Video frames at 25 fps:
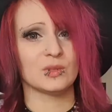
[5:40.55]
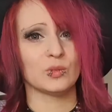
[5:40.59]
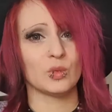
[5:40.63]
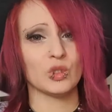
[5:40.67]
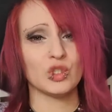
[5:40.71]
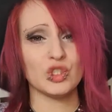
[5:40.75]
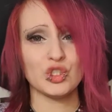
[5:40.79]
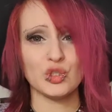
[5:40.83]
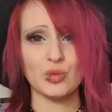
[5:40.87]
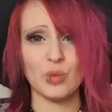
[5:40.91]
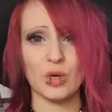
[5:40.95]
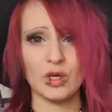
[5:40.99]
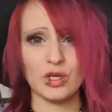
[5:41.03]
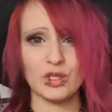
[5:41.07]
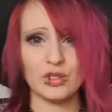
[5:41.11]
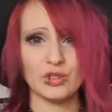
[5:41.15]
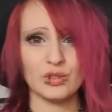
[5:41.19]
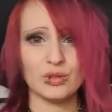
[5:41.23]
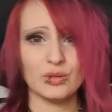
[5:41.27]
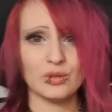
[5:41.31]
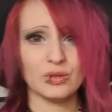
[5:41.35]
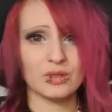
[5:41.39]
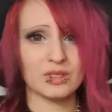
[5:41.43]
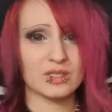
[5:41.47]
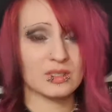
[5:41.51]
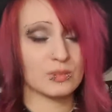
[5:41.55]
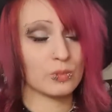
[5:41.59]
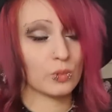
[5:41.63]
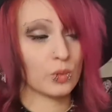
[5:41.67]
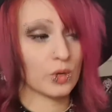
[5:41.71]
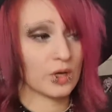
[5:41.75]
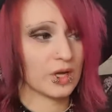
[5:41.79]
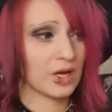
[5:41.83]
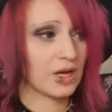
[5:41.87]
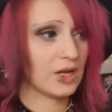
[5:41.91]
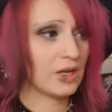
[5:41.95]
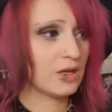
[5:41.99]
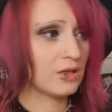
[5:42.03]
What you want to do is what
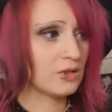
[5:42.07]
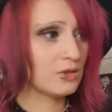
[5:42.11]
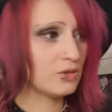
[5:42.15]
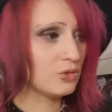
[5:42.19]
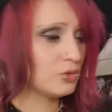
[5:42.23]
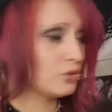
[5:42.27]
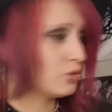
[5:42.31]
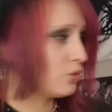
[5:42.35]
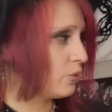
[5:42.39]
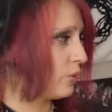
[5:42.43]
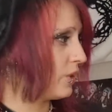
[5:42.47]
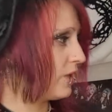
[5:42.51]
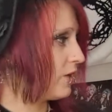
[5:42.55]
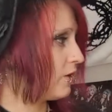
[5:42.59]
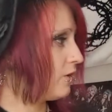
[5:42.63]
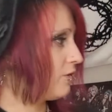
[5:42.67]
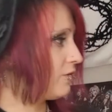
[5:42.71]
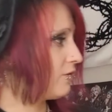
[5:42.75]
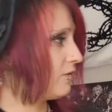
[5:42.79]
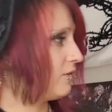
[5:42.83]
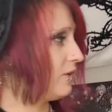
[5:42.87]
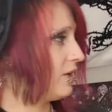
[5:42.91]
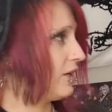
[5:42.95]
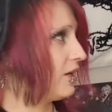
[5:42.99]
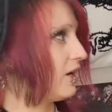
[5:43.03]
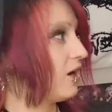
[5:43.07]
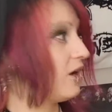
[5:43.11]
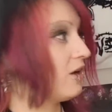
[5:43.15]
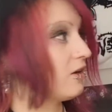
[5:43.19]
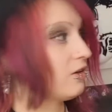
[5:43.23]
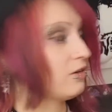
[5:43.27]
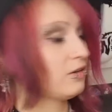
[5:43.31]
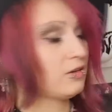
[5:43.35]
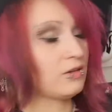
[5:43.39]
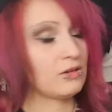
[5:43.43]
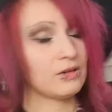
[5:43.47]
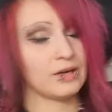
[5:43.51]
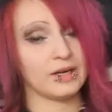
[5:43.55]
I do quite often. Like, I don't
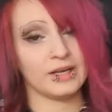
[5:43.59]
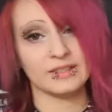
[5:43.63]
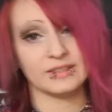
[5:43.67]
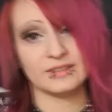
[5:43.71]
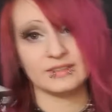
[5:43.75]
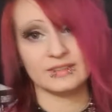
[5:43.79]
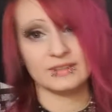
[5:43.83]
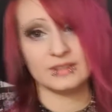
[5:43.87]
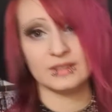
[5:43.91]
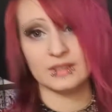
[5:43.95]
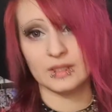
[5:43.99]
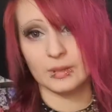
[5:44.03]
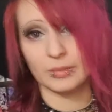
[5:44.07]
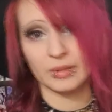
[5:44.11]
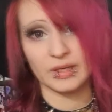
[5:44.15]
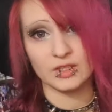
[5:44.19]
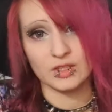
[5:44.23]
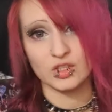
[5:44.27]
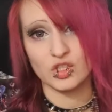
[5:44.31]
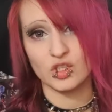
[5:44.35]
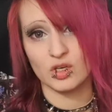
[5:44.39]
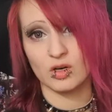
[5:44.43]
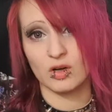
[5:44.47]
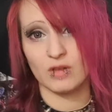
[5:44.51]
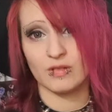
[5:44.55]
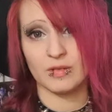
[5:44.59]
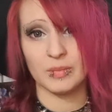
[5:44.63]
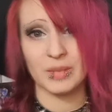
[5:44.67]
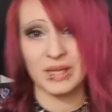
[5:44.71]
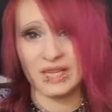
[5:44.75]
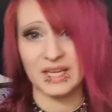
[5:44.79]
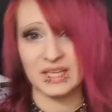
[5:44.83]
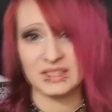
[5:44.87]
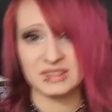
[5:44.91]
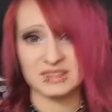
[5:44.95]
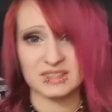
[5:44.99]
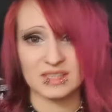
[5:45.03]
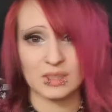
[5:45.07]
know, I see a picture of a
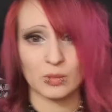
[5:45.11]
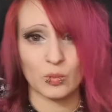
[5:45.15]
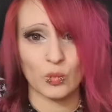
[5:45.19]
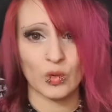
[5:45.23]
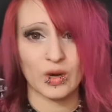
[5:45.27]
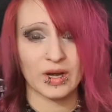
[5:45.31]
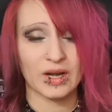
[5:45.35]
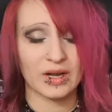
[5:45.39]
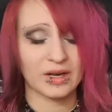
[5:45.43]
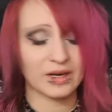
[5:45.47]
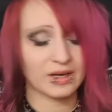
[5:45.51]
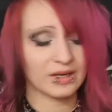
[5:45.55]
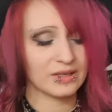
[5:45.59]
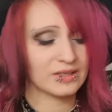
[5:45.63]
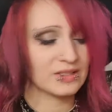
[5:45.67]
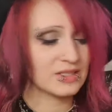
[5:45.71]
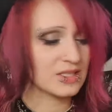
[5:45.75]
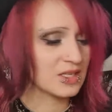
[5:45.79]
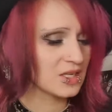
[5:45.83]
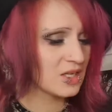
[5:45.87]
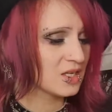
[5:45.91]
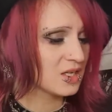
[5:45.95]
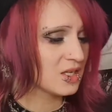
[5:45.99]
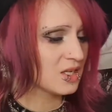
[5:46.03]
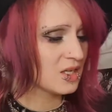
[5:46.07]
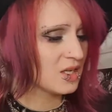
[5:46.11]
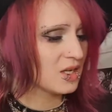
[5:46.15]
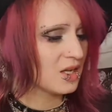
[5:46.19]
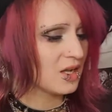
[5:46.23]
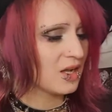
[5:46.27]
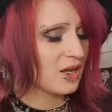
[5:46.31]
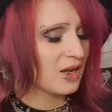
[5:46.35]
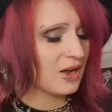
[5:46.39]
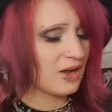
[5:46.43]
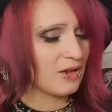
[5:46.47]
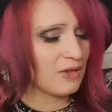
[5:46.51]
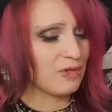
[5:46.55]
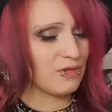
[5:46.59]
band somewhere and
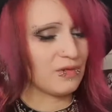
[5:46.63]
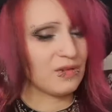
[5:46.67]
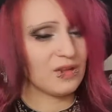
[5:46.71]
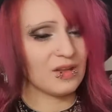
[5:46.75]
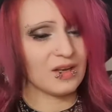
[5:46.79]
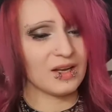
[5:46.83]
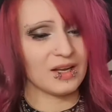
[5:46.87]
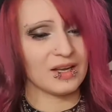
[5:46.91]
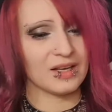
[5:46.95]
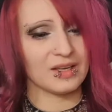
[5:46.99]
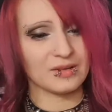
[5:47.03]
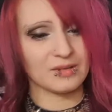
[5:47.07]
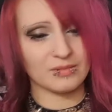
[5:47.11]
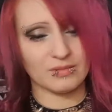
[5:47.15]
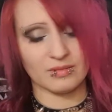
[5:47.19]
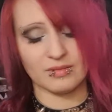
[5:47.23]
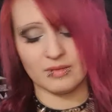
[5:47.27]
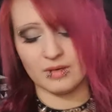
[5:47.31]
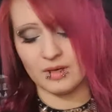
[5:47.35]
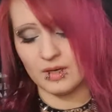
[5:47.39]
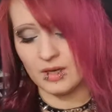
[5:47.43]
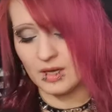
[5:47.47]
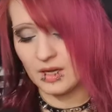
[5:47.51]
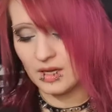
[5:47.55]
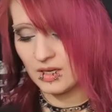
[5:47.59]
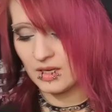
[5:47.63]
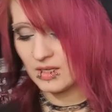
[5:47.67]
I feel like they